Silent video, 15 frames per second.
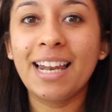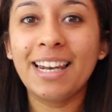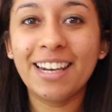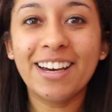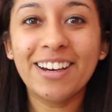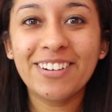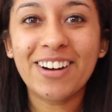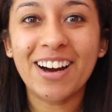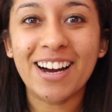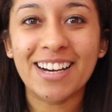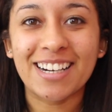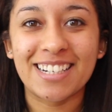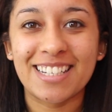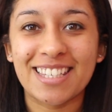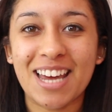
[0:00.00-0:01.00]
Hello
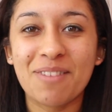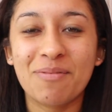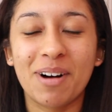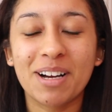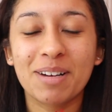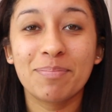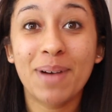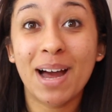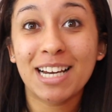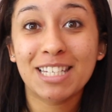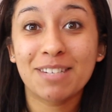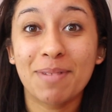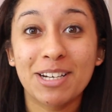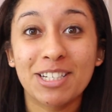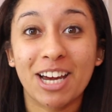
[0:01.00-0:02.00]
guys and welcome back
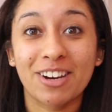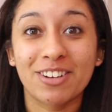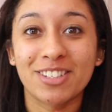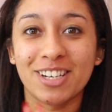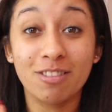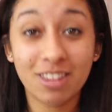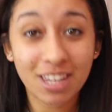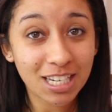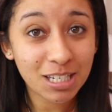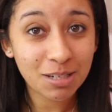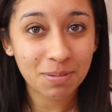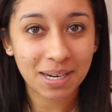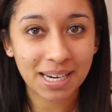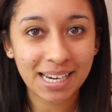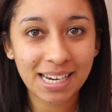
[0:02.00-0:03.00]
to my channel. So
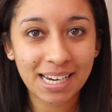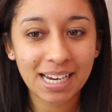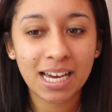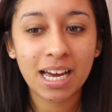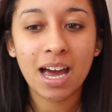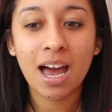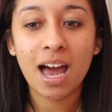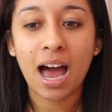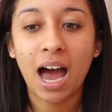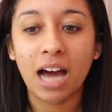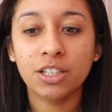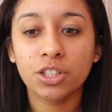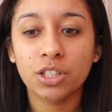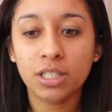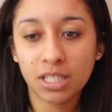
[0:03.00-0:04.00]
this week,
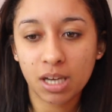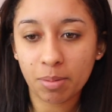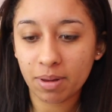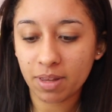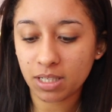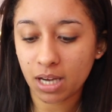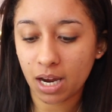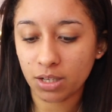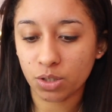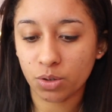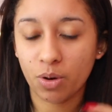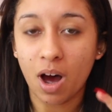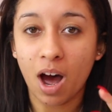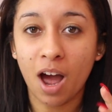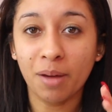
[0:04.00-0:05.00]
as you can tell by the
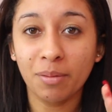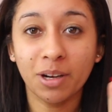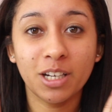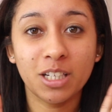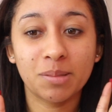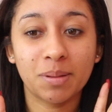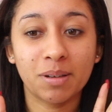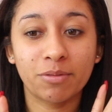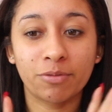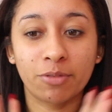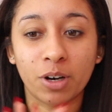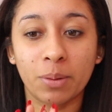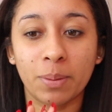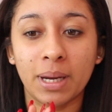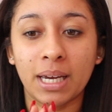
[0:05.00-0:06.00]
title, I'm going to be
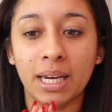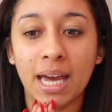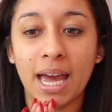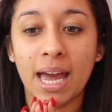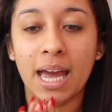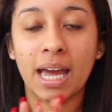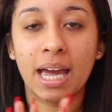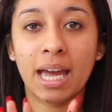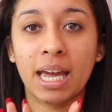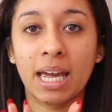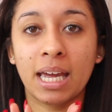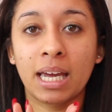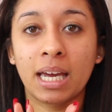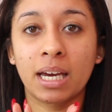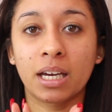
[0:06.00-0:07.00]
following
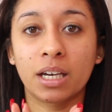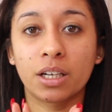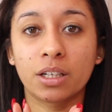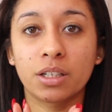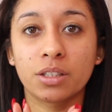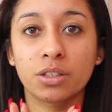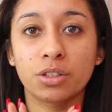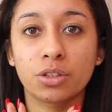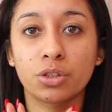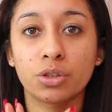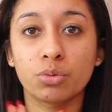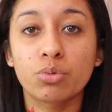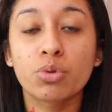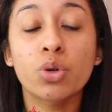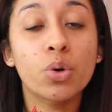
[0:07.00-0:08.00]
a
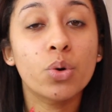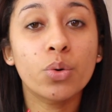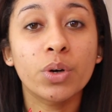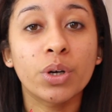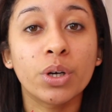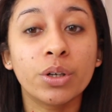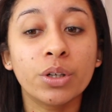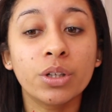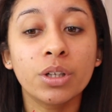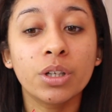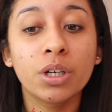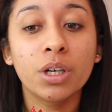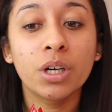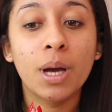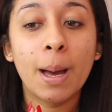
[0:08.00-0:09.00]
tutorial
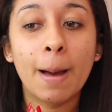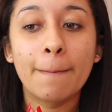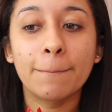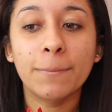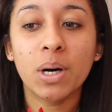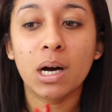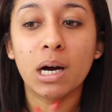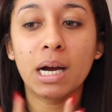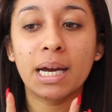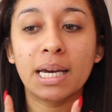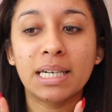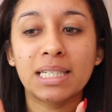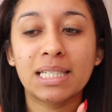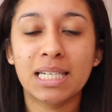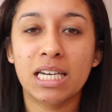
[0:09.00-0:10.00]

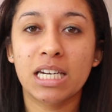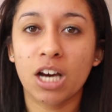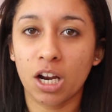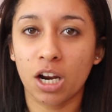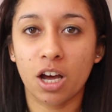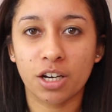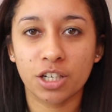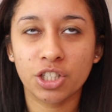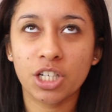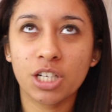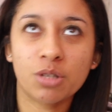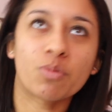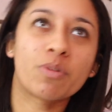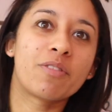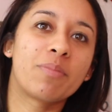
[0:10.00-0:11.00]
by Halada. She
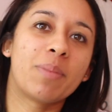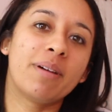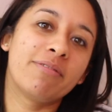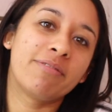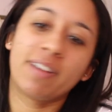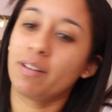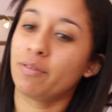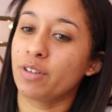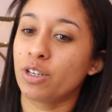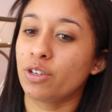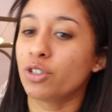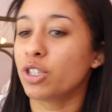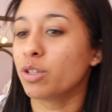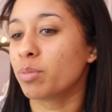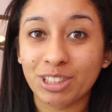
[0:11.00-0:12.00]
is one of my favourite
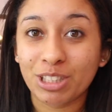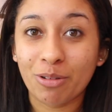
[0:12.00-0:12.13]
YouTubers.